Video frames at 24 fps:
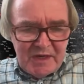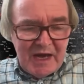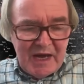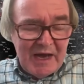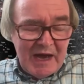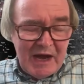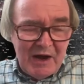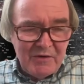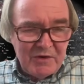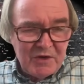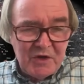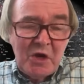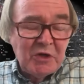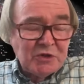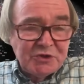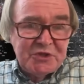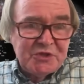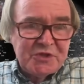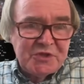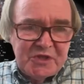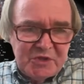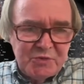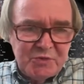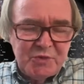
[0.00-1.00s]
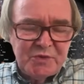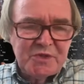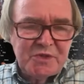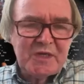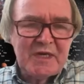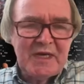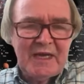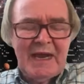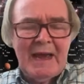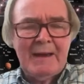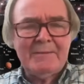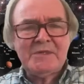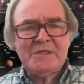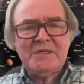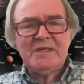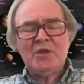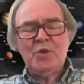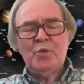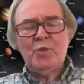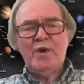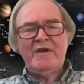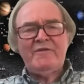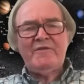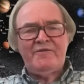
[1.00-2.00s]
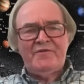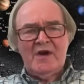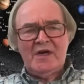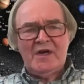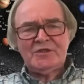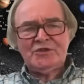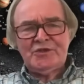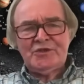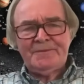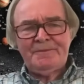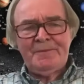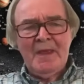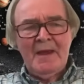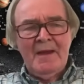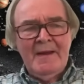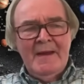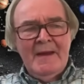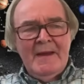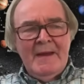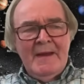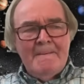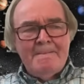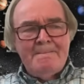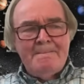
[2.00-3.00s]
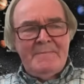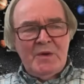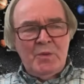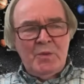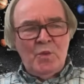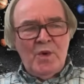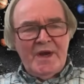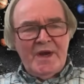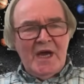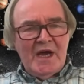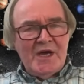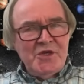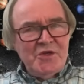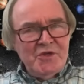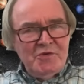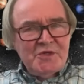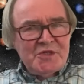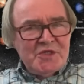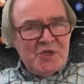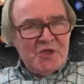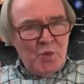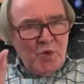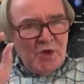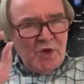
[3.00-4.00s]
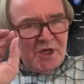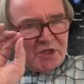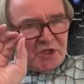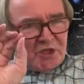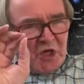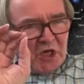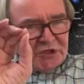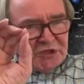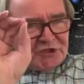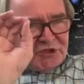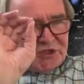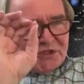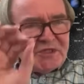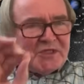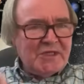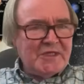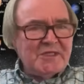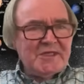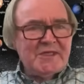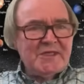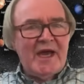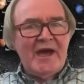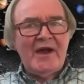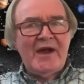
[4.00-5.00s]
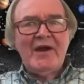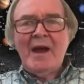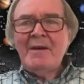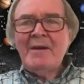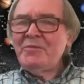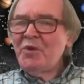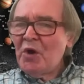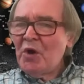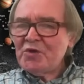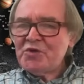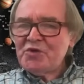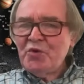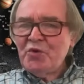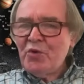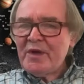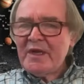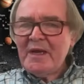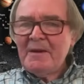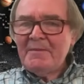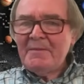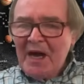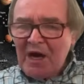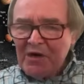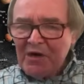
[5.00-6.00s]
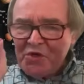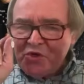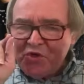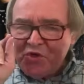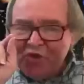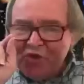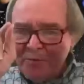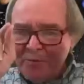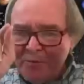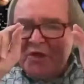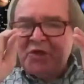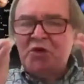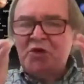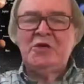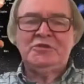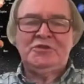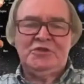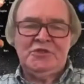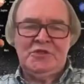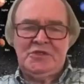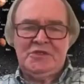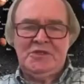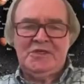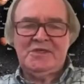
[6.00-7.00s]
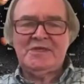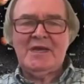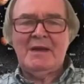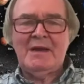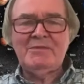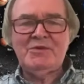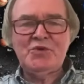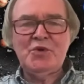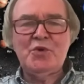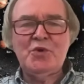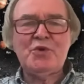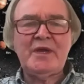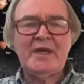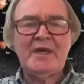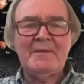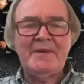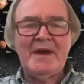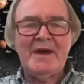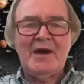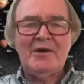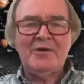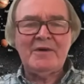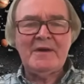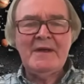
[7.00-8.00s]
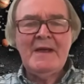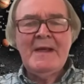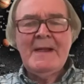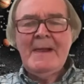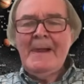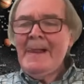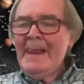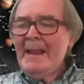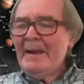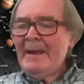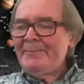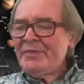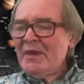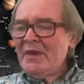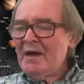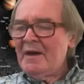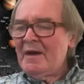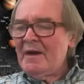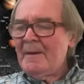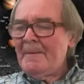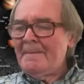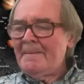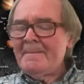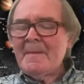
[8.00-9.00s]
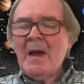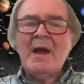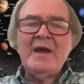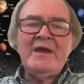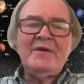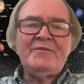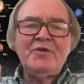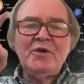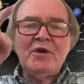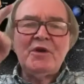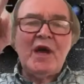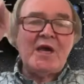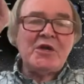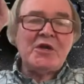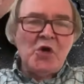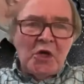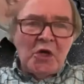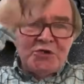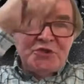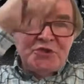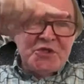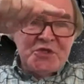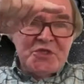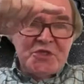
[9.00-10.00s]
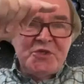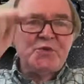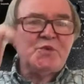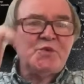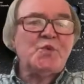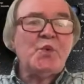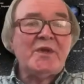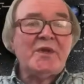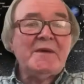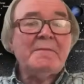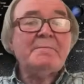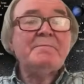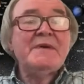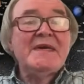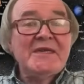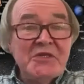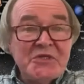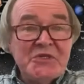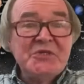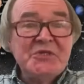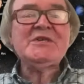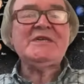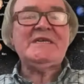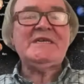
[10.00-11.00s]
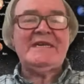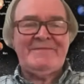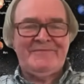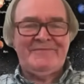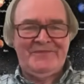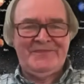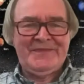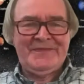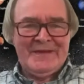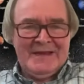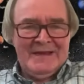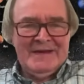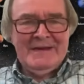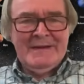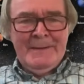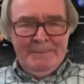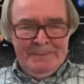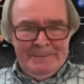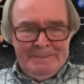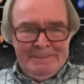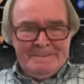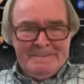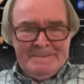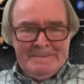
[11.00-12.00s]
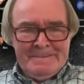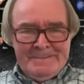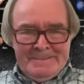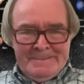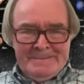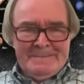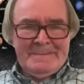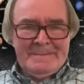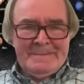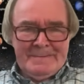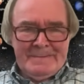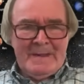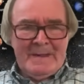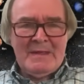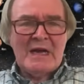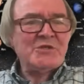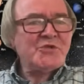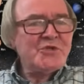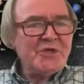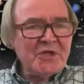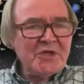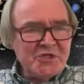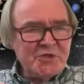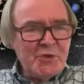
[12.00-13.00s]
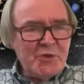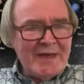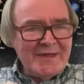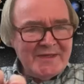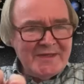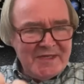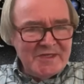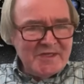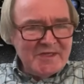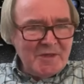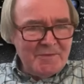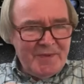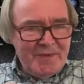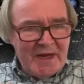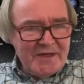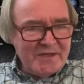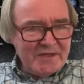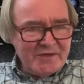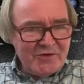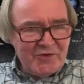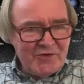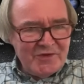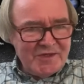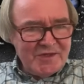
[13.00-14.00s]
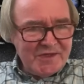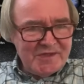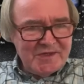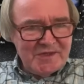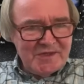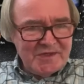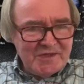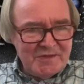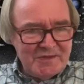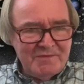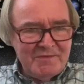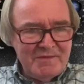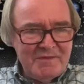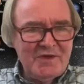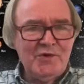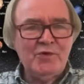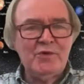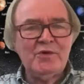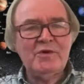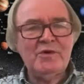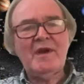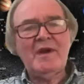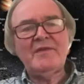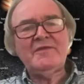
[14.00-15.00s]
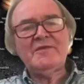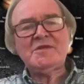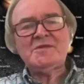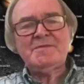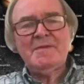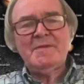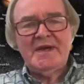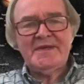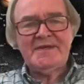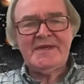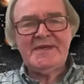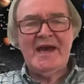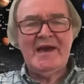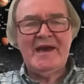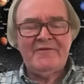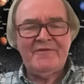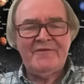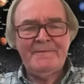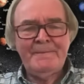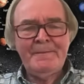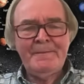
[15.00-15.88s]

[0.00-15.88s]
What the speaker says: our consciousness was collapsing the wave function. But when I use the word consciousness there, I'm not talking about human consciousness. I'm talking about, if you like, consciousness with a big C. That's just to anticipate a criticism you or others might have.